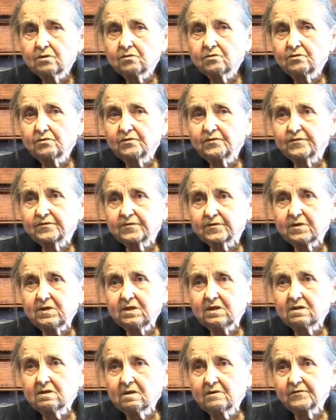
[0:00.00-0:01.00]
to
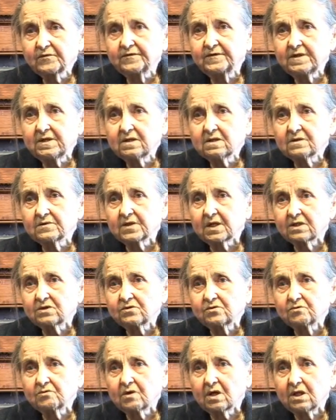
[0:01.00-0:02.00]
feel
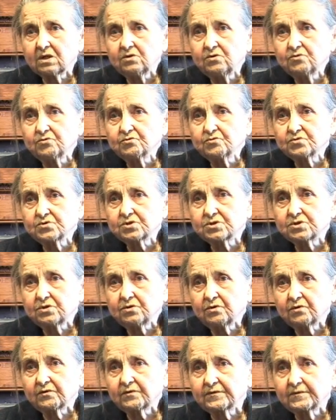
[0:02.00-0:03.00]
that you can use
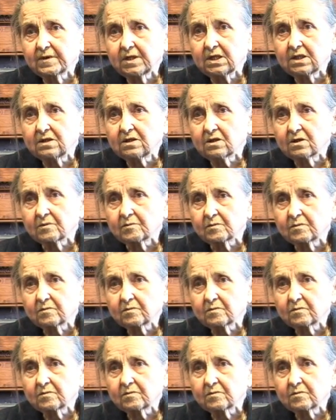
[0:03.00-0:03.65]
your freedom.